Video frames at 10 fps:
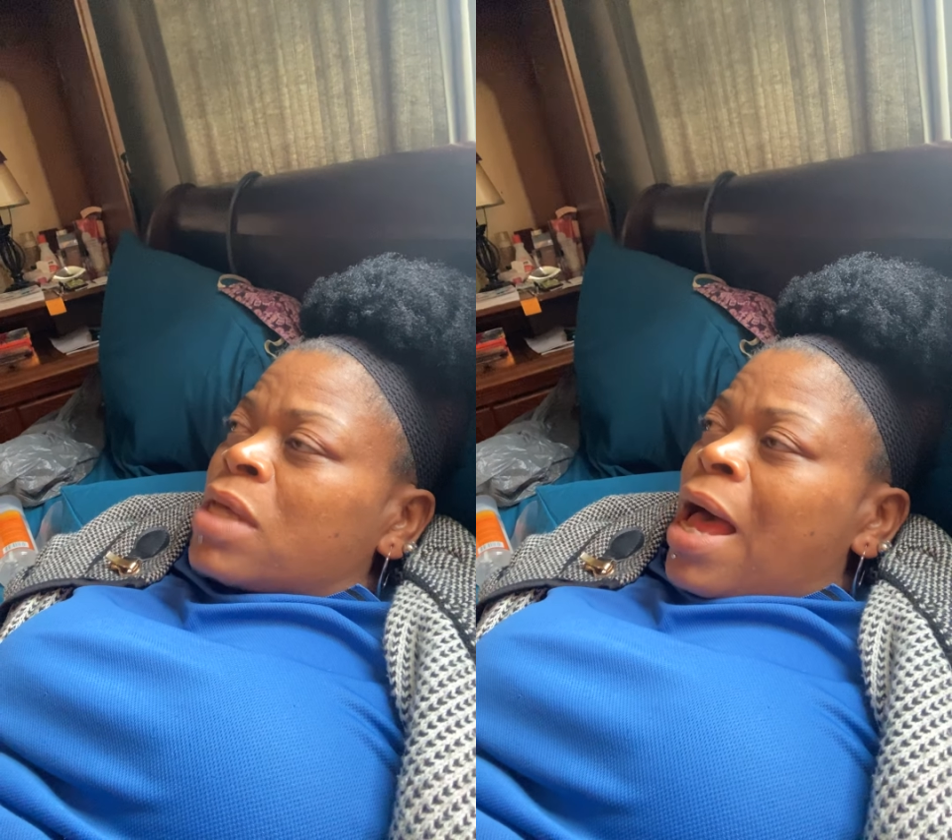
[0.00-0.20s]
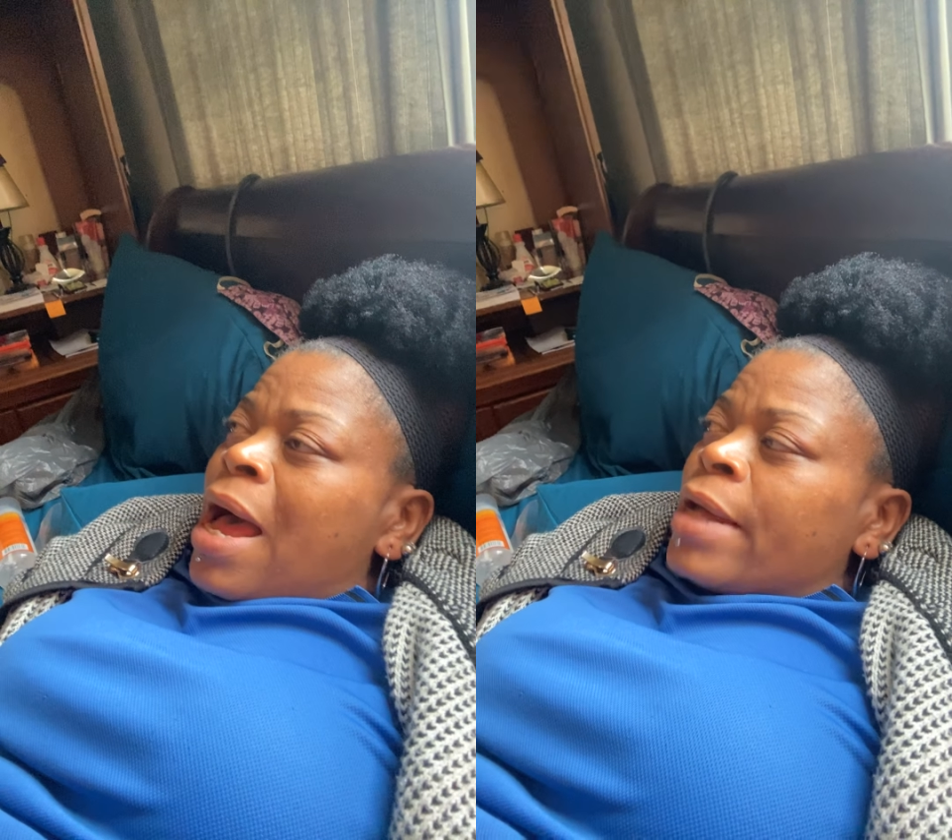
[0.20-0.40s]

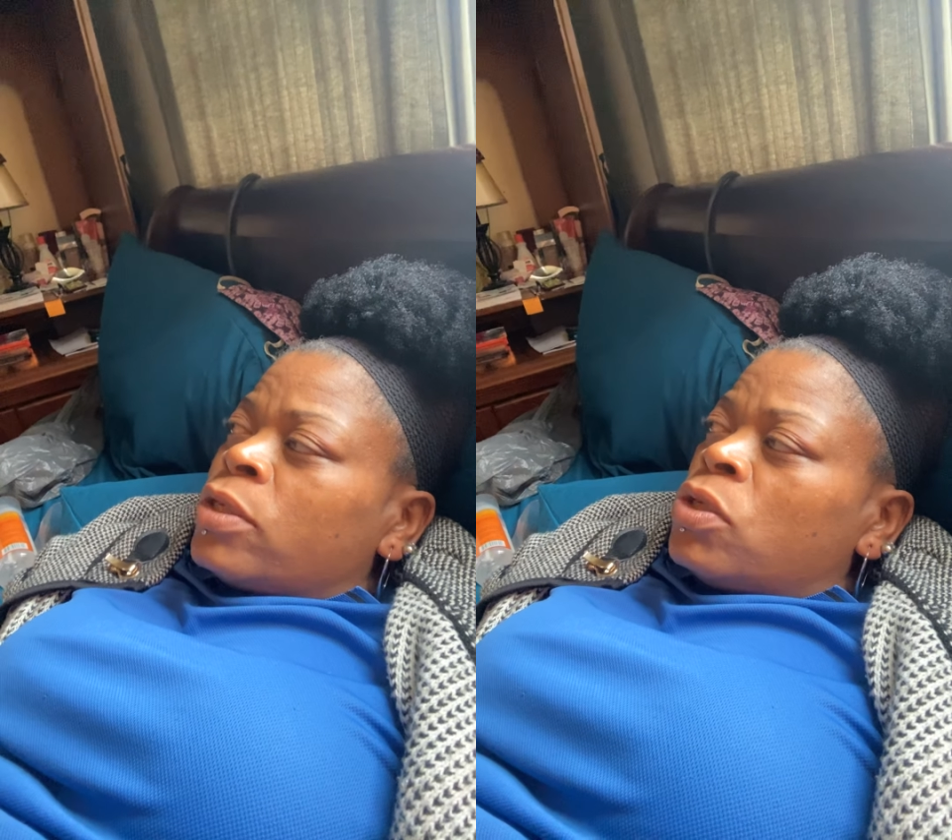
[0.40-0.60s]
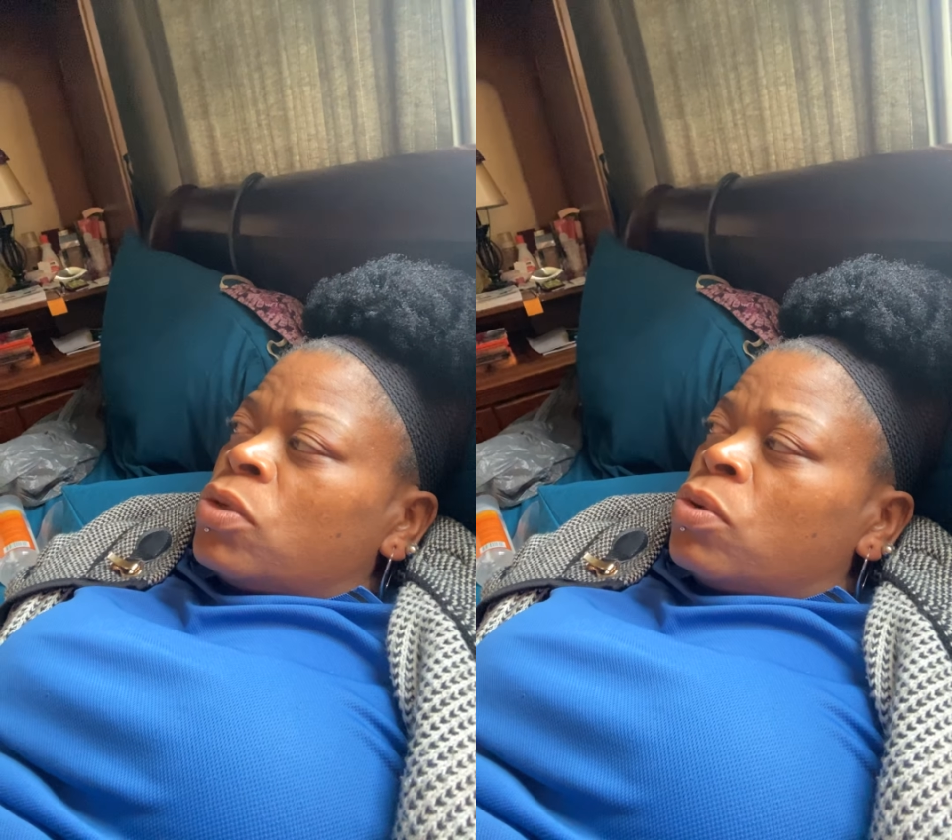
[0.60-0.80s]

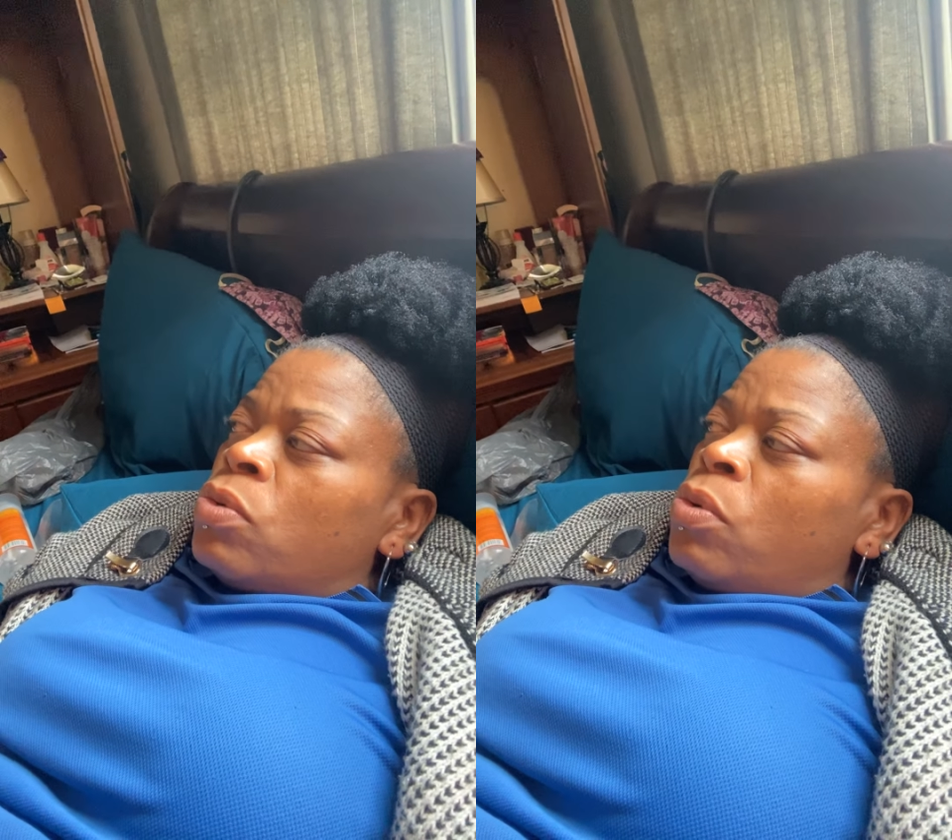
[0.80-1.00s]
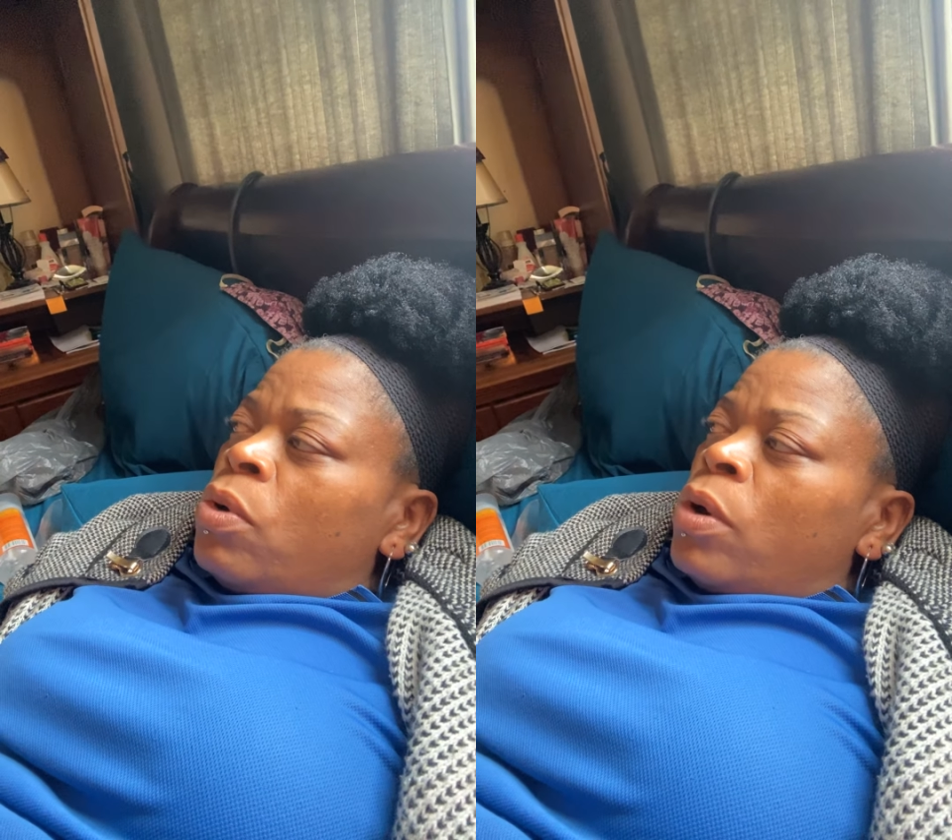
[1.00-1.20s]
tied
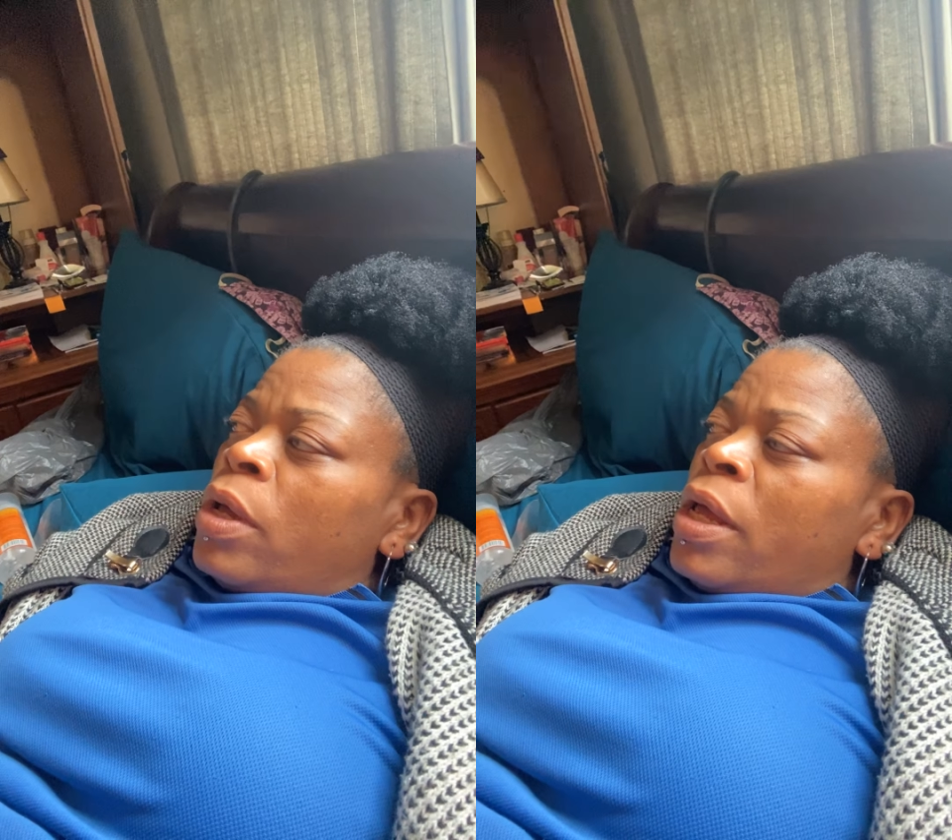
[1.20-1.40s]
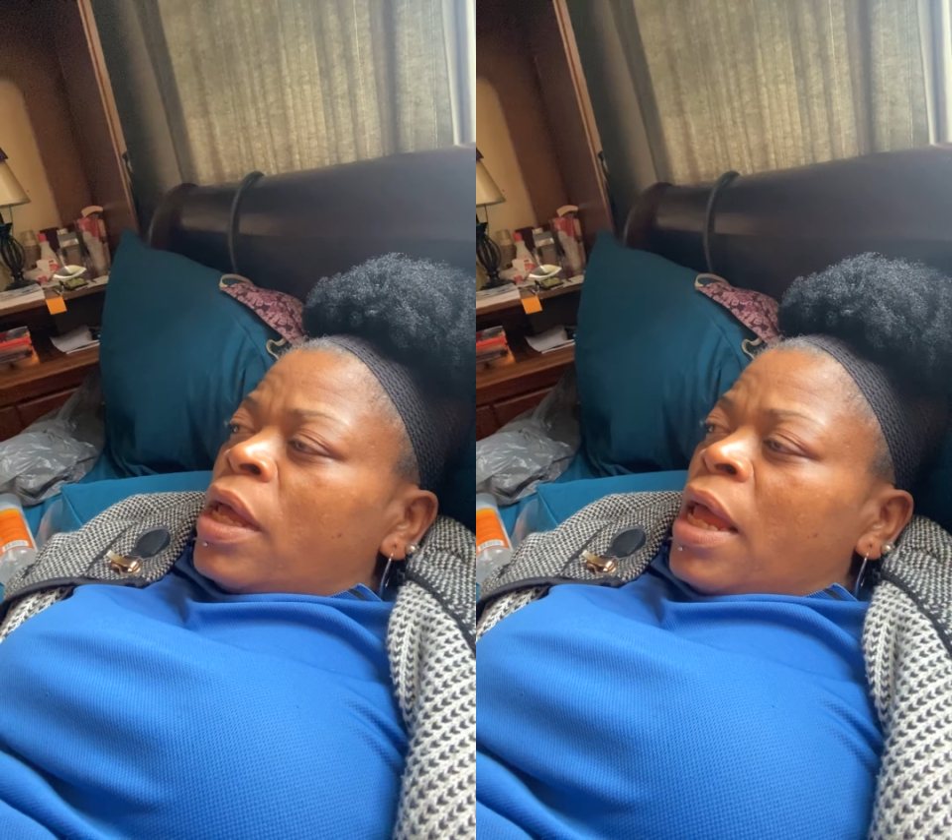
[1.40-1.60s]
to,
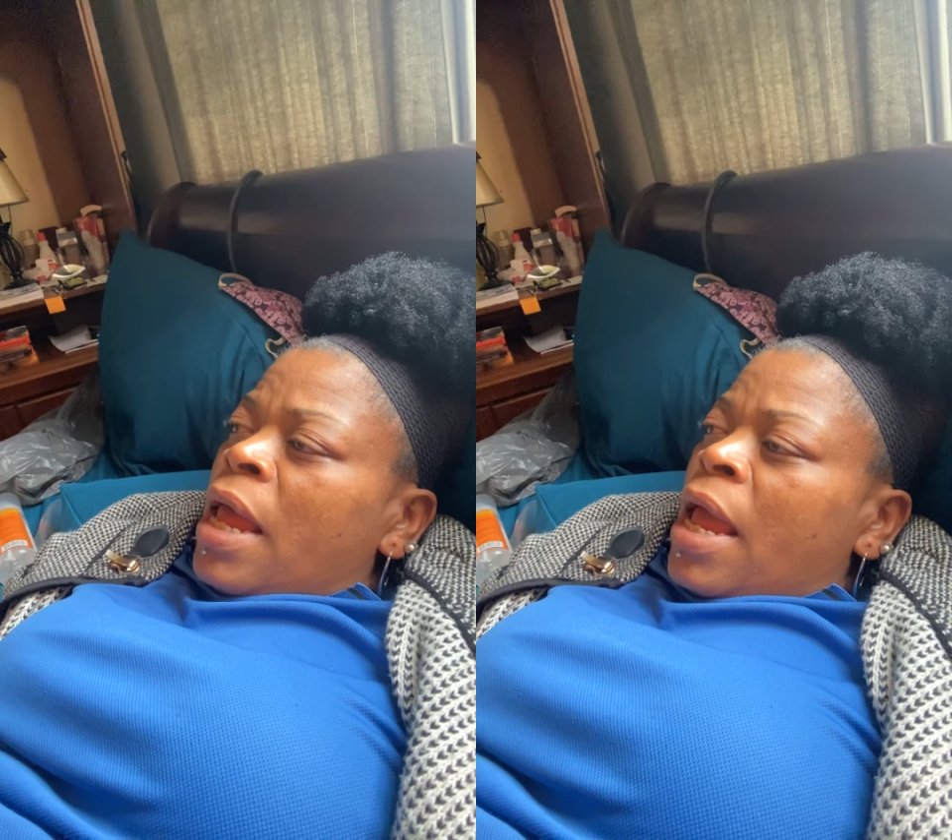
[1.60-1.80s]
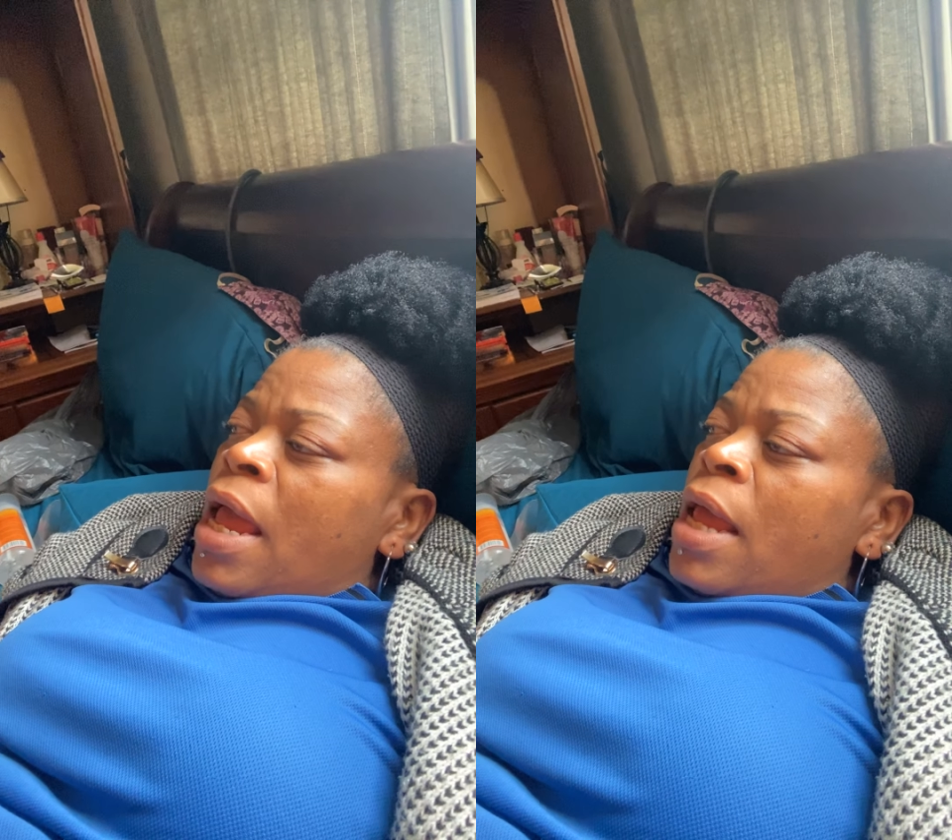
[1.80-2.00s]

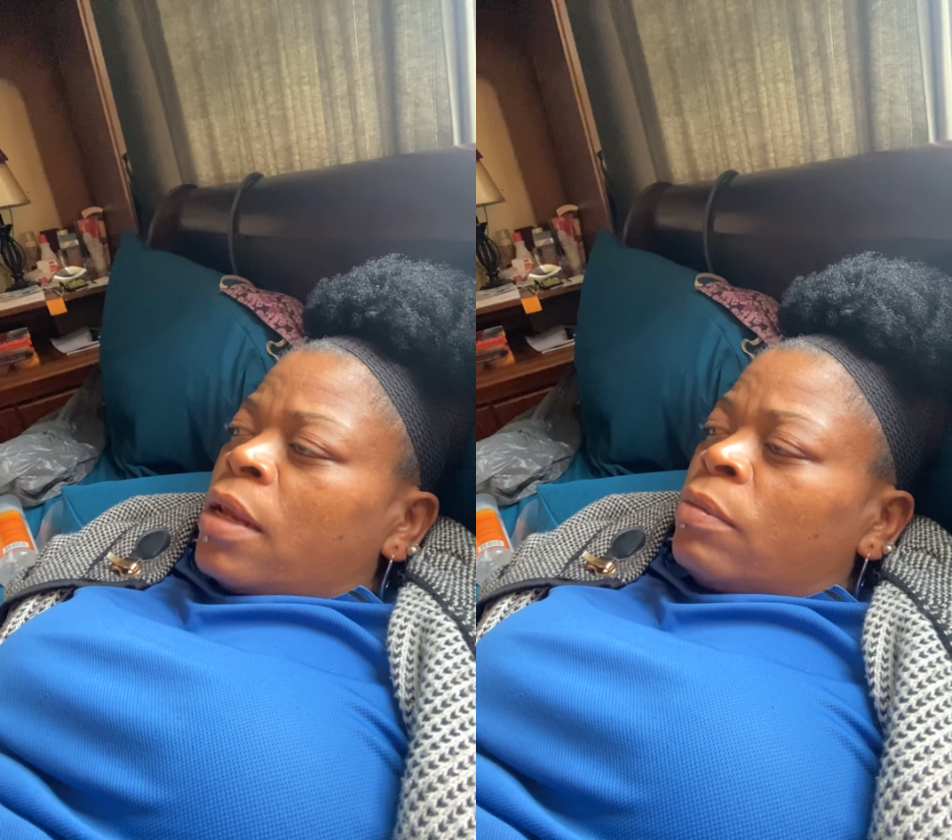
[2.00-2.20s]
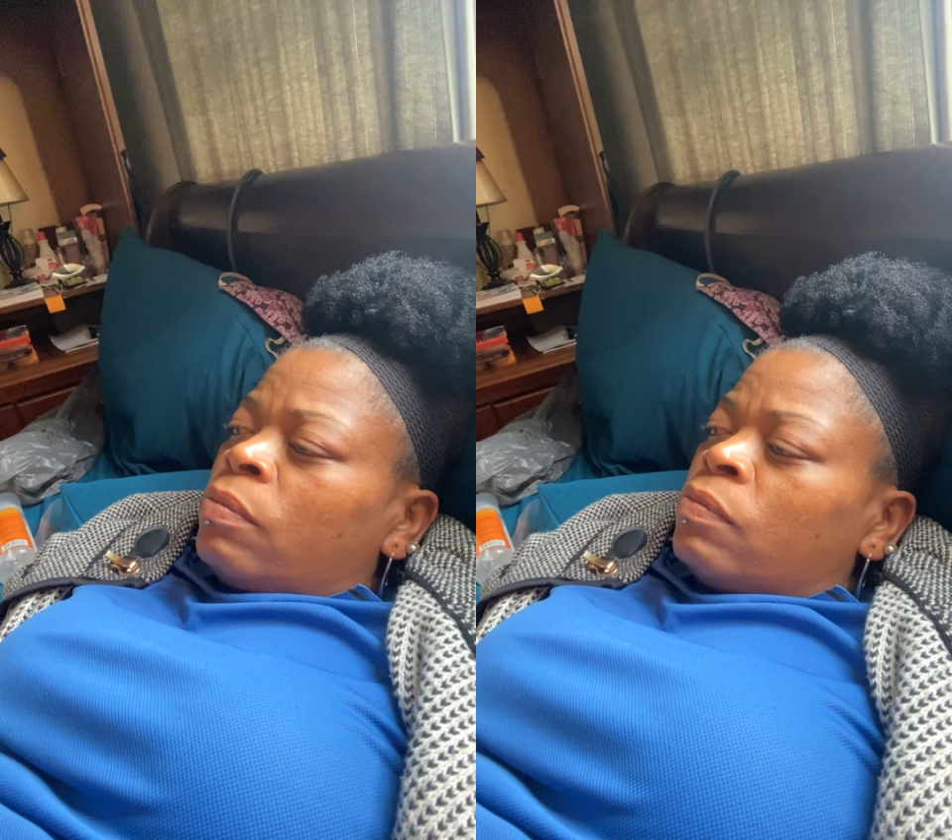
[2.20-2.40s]

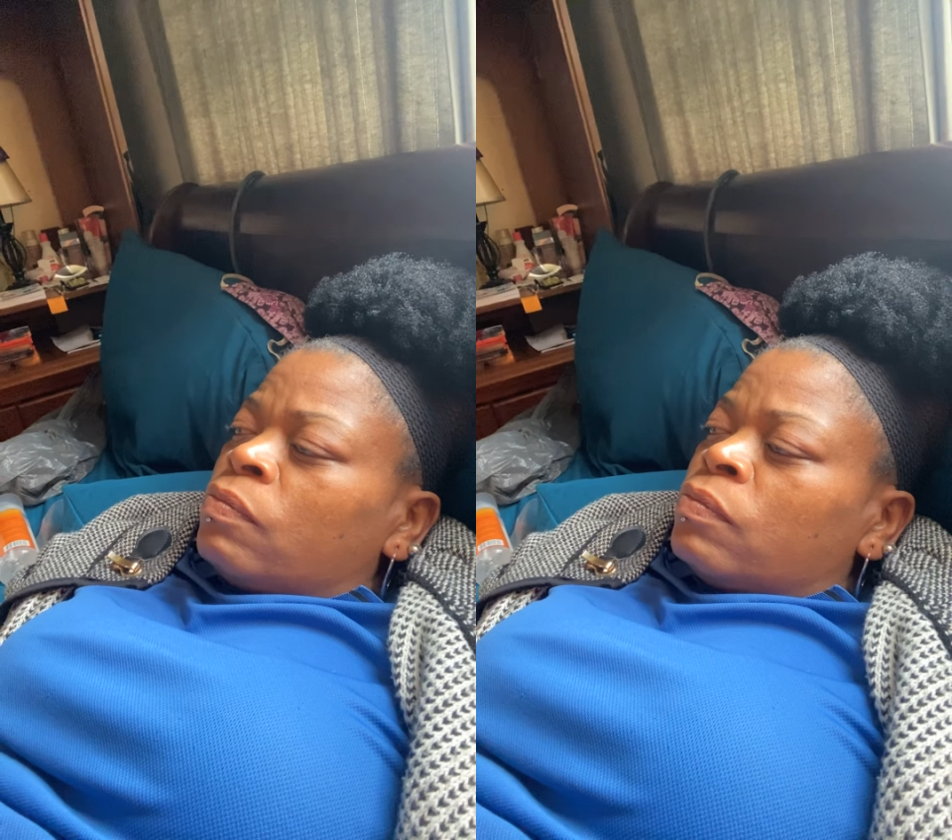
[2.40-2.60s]
and